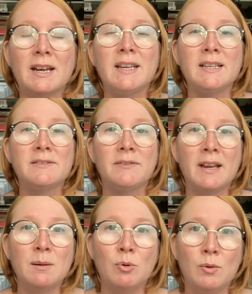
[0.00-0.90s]
and it is
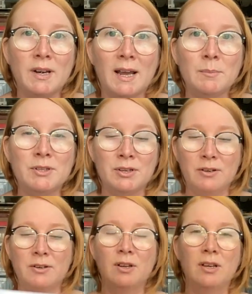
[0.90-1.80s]
available on
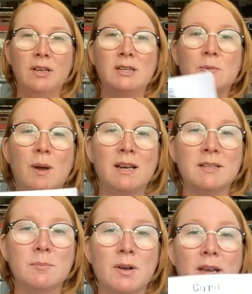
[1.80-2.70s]
Amazon, as well
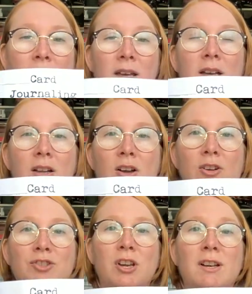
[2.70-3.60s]
as my
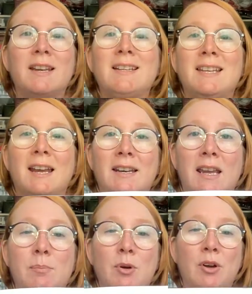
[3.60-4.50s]
card journaling
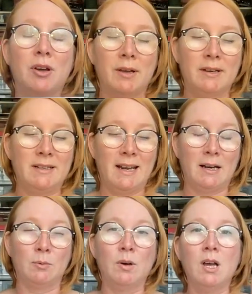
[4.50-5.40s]
technique book.
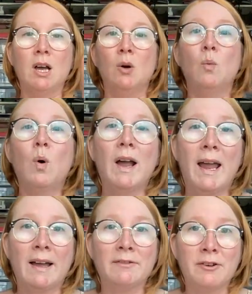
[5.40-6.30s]
Now, what I
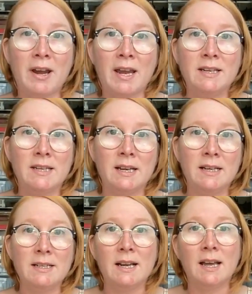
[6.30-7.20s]
have
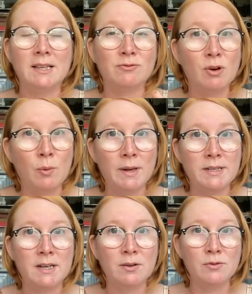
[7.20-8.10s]
created as
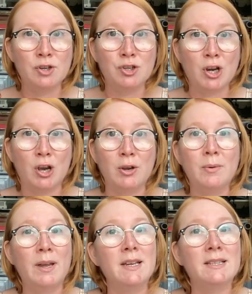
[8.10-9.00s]
requested on the show
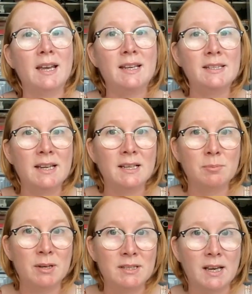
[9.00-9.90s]
is a
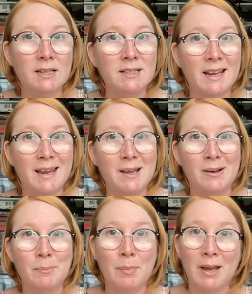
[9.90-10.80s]
6x6 and
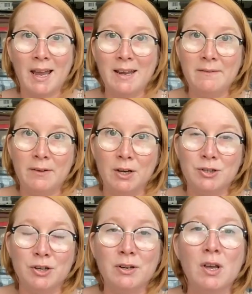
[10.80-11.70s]
8x8
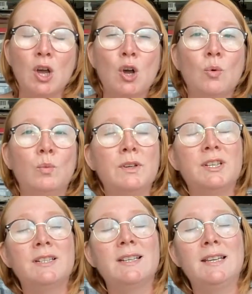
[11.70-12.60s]
version, which
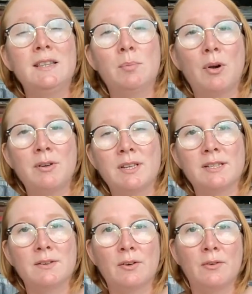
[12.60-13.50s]
is in the process
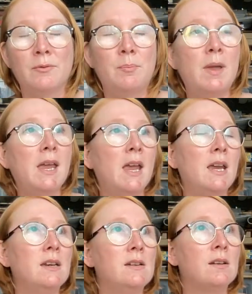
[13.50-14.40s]
of
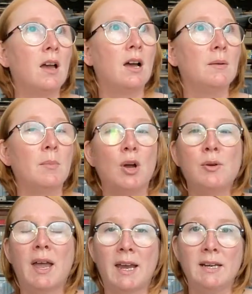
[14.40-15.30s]
being
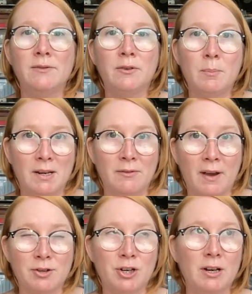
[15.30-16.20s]
okayed for
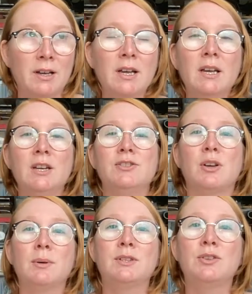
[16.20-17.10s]
manufacture.
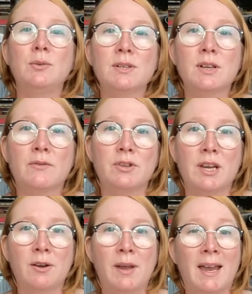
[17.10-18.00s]
So as soon as I've got
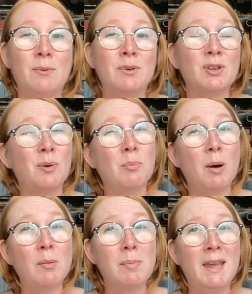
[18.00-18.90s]
the okay, which I'll
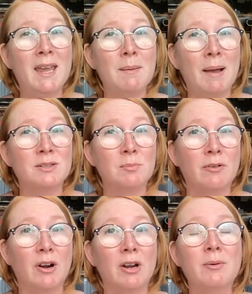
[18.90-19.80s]
probably hear back
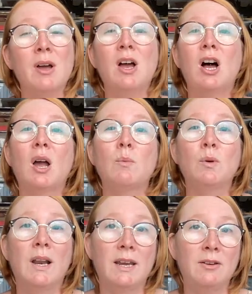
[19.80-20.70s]
tomorrow, I will
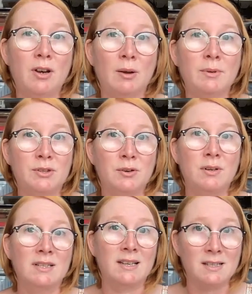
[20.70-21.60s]
let you know as soon
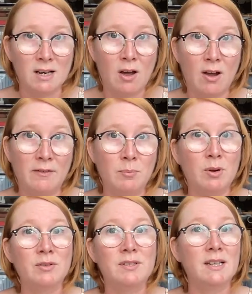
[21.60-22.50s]
as it's live,
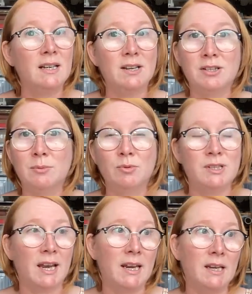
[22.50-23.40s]
because it literally will
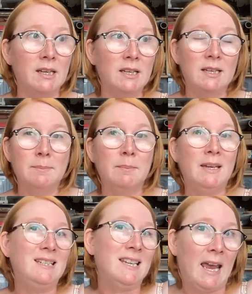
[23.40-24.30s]
take
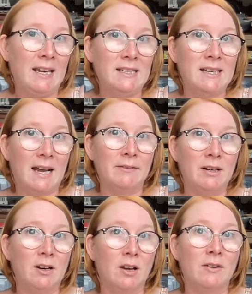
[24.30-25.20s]
me days to have it
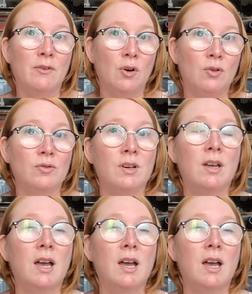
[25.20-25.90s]
live on